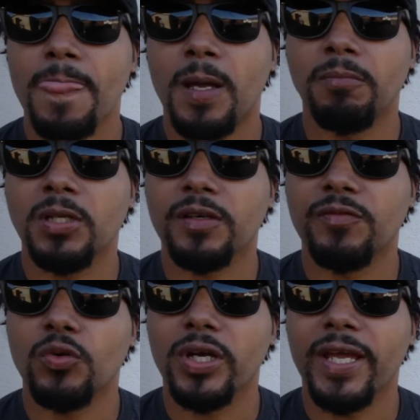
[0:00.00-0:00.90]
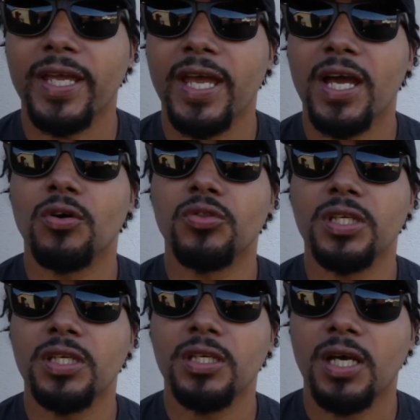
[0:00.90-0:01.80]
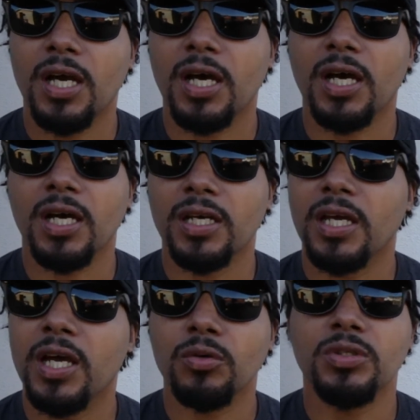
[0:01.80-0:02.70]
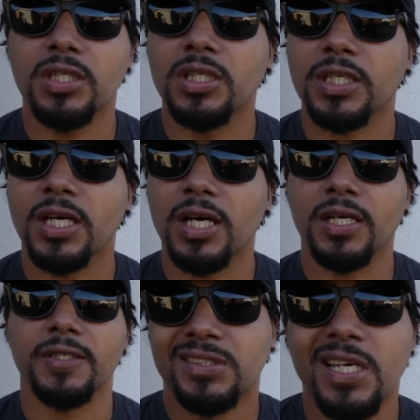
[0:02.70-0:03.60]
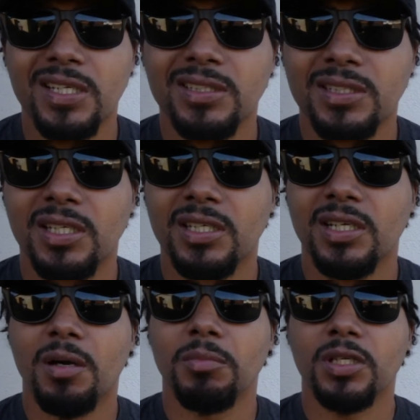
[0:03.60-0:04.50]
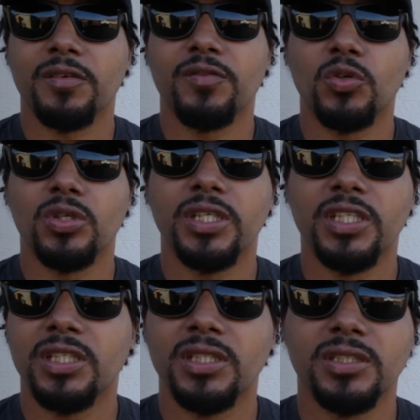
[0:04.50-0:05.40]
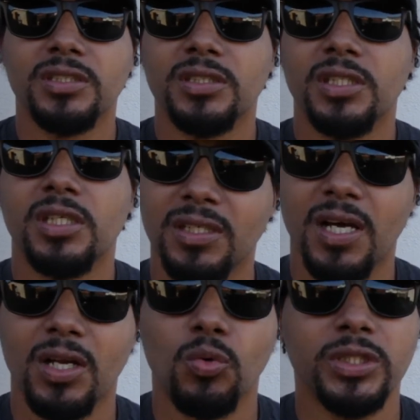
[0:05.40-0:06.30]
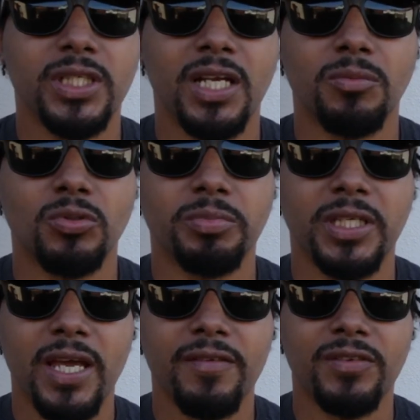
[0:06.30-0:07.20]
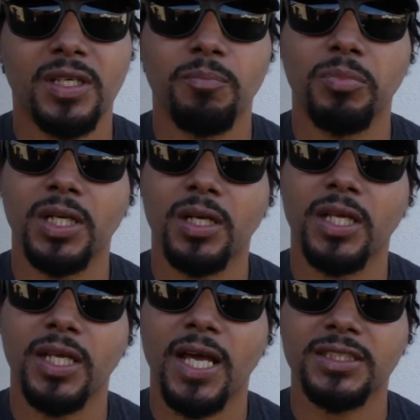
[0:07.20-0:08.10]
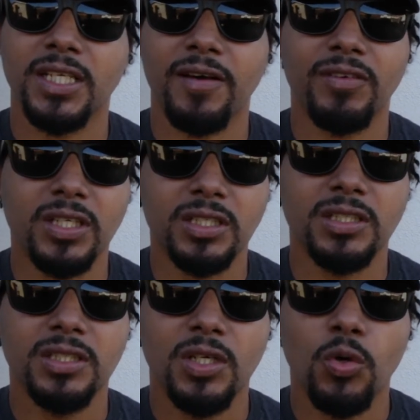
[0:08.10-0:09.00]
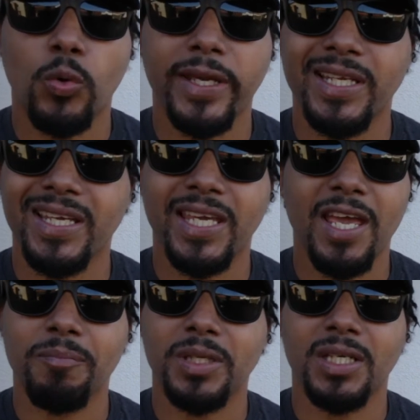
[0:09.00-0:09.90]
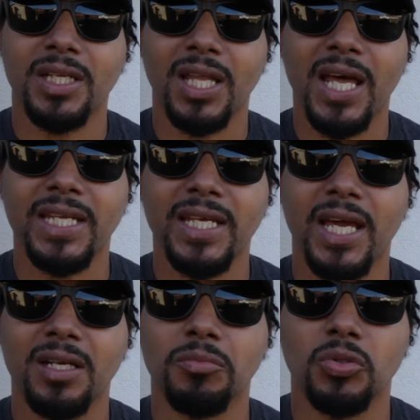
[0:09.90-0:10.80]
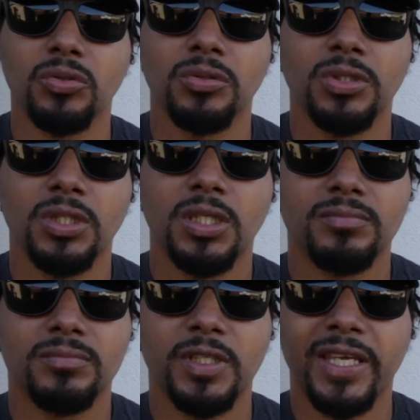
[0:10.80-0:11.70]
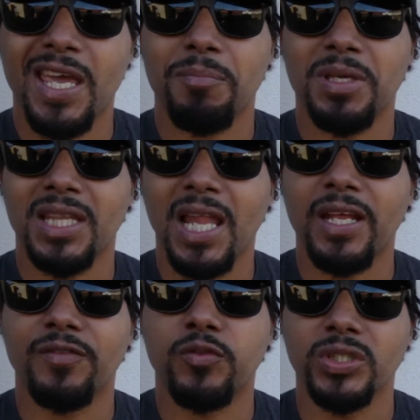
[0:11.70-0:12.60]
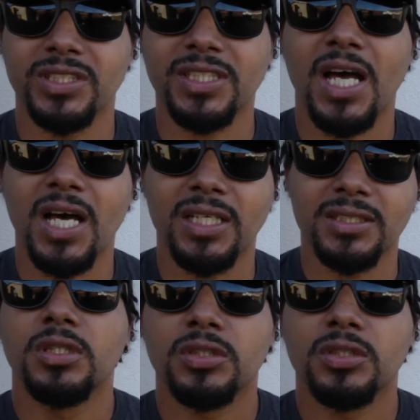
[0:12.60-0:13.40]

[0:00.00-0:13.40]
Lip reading: I'm looking for a healthy eye, healthy looking eye. Second thing I'm looking for is, I don't want the animal to be heavy, but it has to have a good weight. It can't be a light animal. It can't be light for its size.